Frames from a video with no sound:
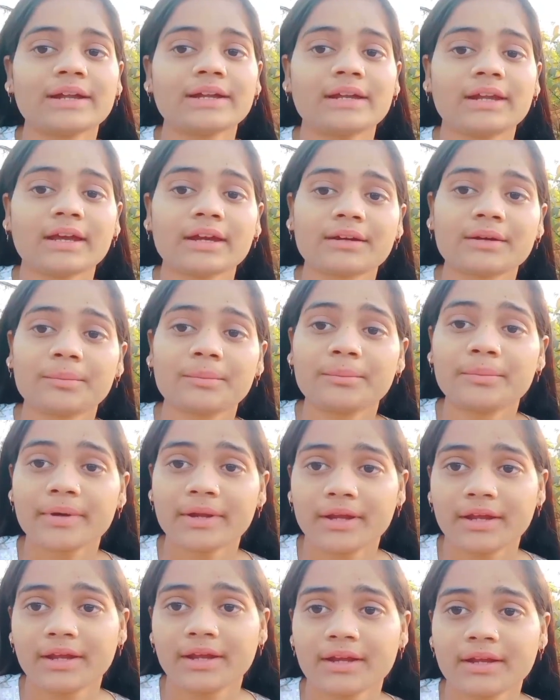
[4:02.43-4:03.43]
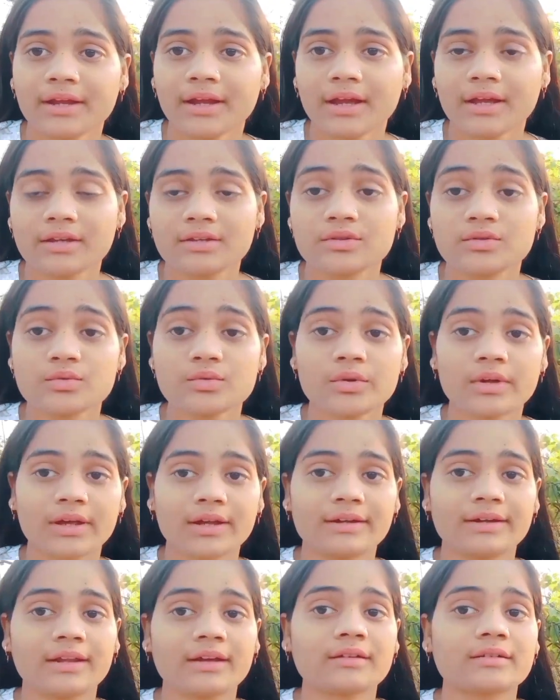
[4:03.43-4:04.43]
take a break and you can
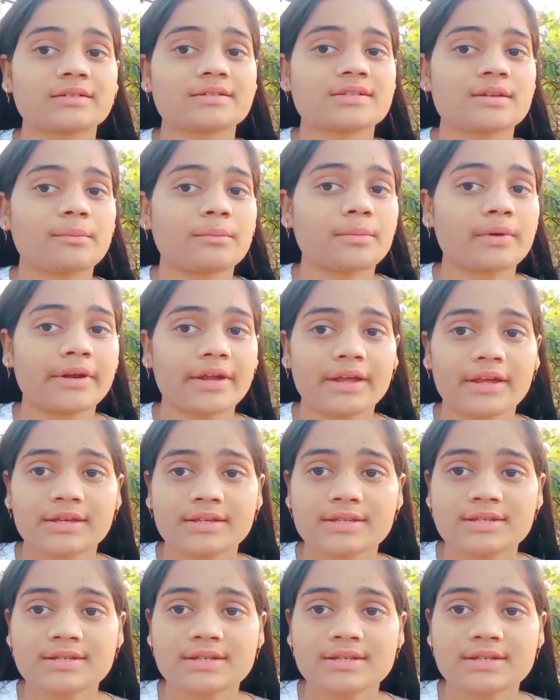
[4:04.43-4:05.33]
take some rest,